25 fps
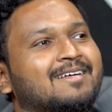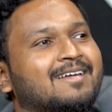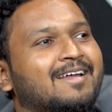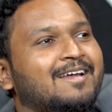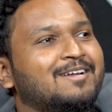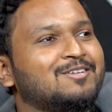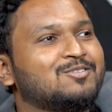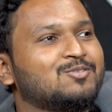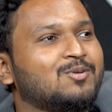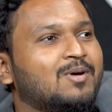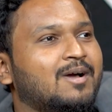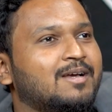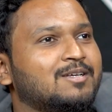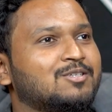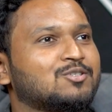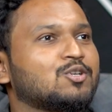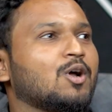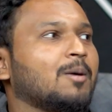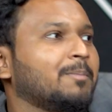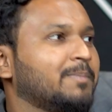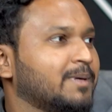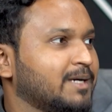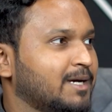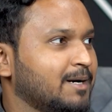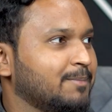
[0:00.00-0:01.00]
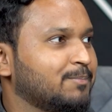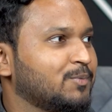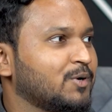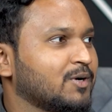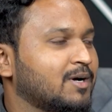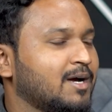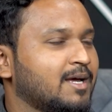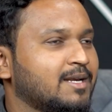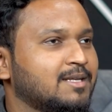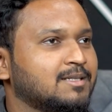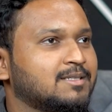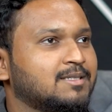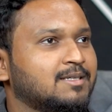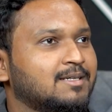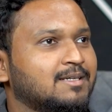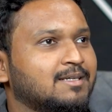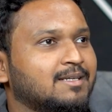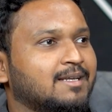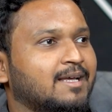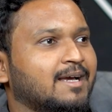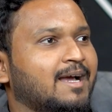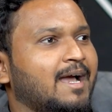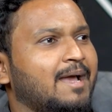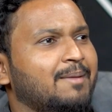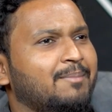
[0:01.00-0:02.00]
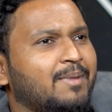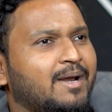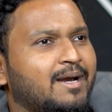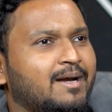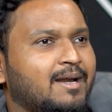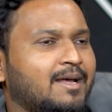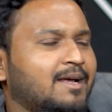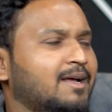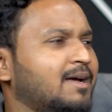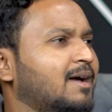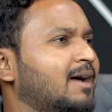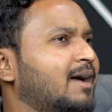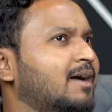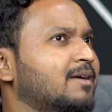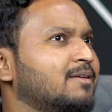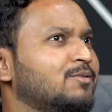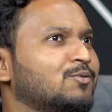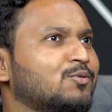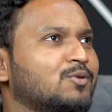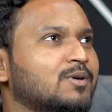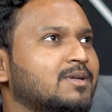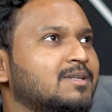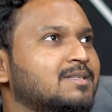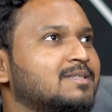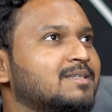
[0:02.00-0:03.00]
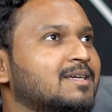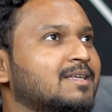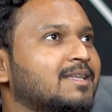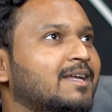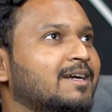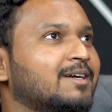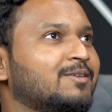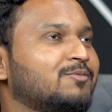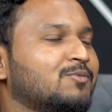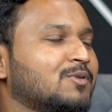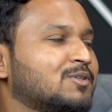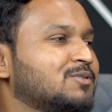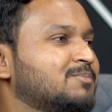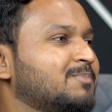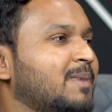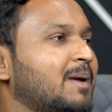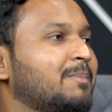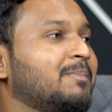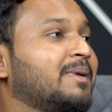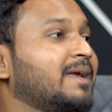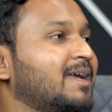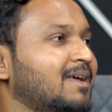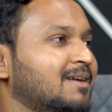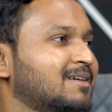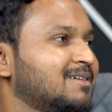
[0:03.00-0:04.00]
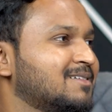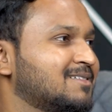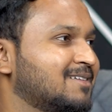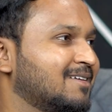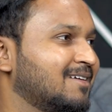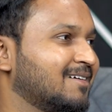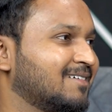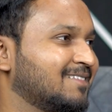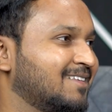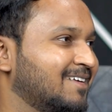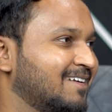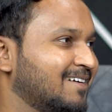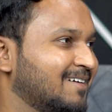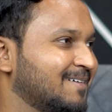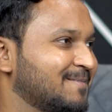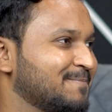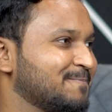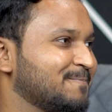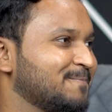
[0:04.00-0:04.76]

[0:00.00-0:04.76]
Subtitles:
Right? So I stopped cryptocurrency. Like, I made, you can say that it was my beginner's luck there.